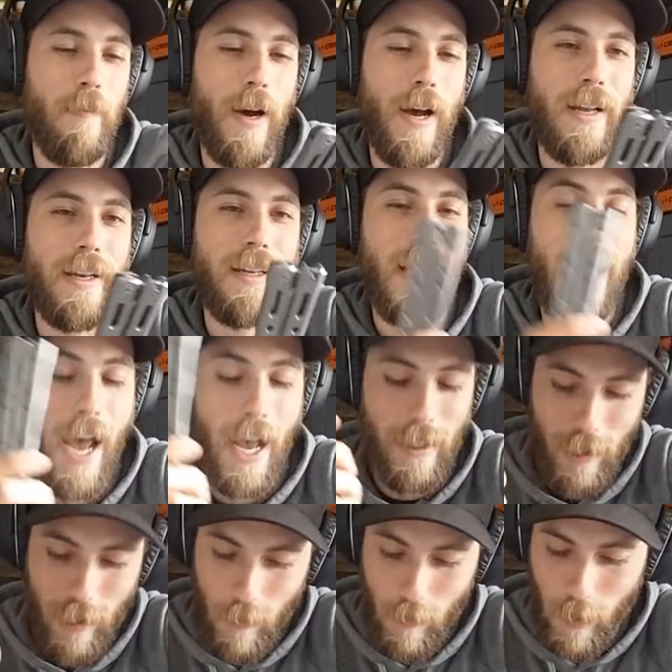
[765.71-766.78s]
But yeah,
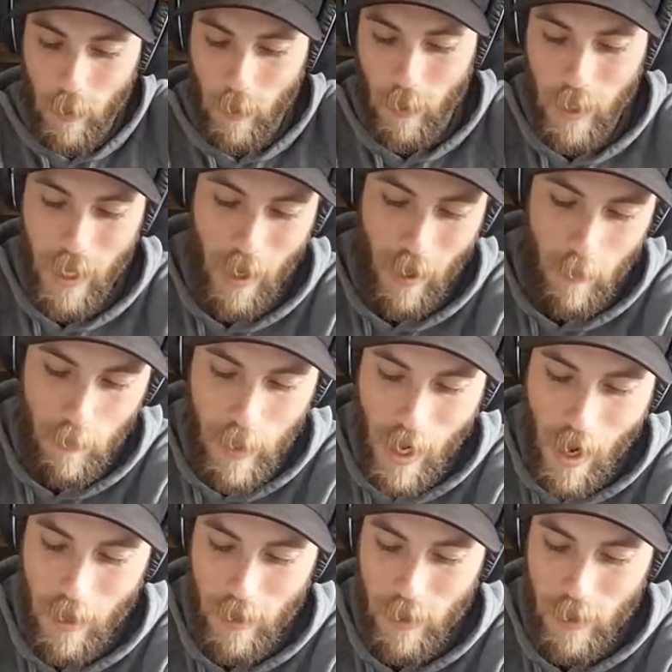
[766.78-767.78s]
super cool here. And beyond